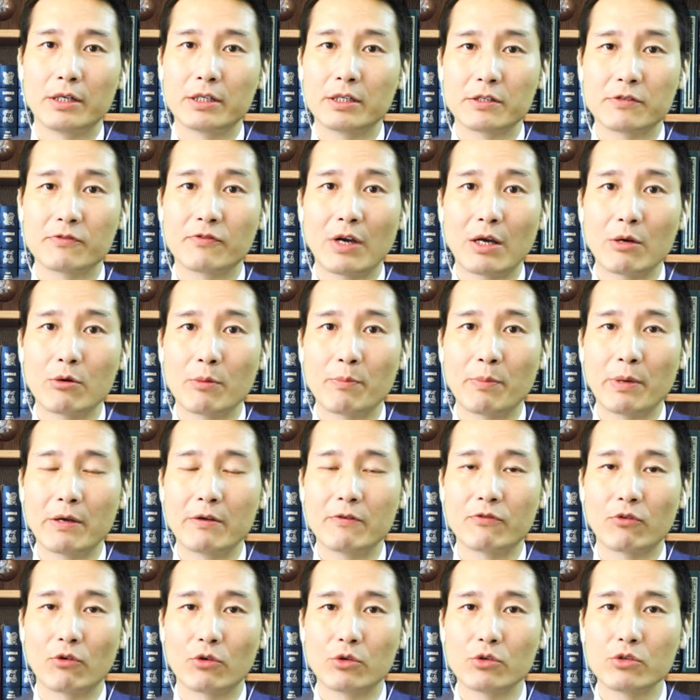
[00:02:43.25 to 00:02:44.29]
It is very
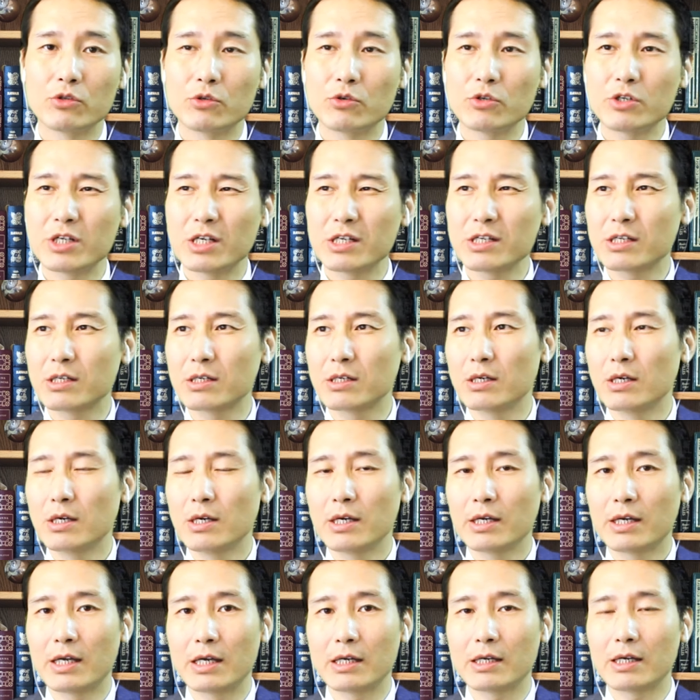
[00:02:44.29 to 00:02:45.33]
painful. You just
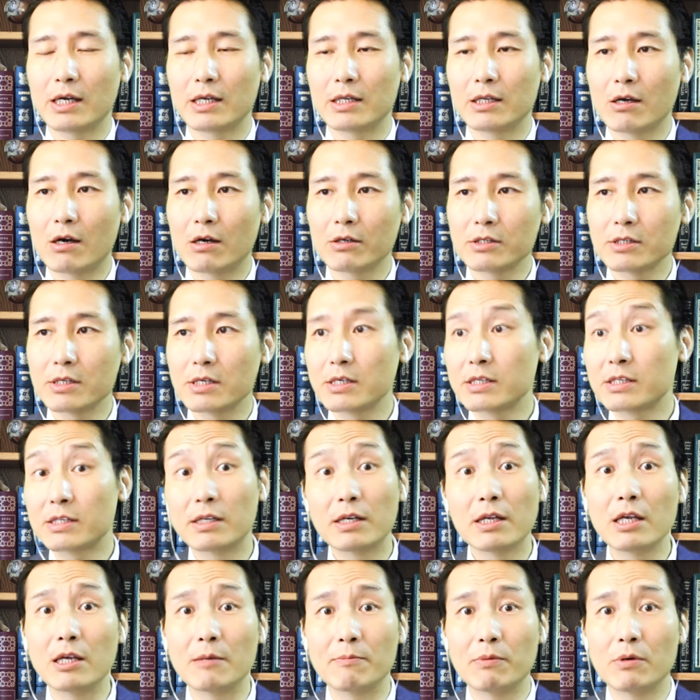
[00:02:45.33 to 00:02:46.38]
cannot
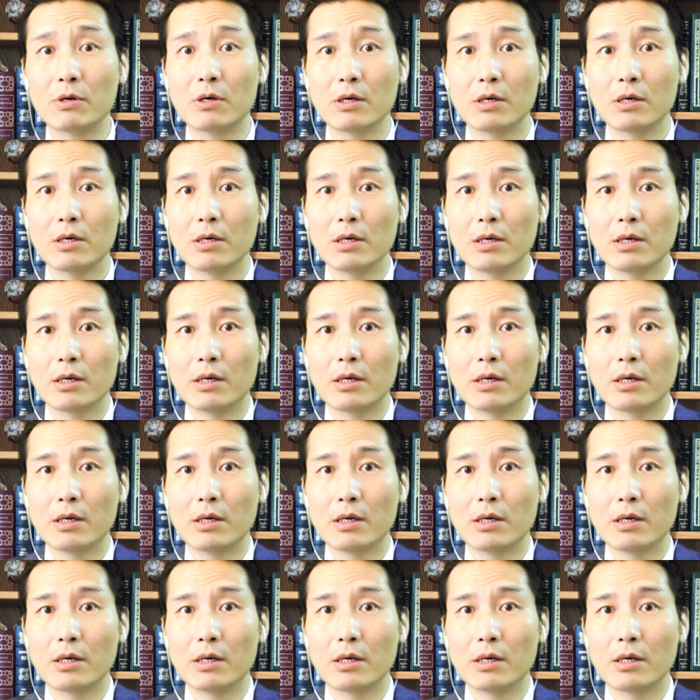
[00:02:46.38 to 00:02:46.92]
sleep,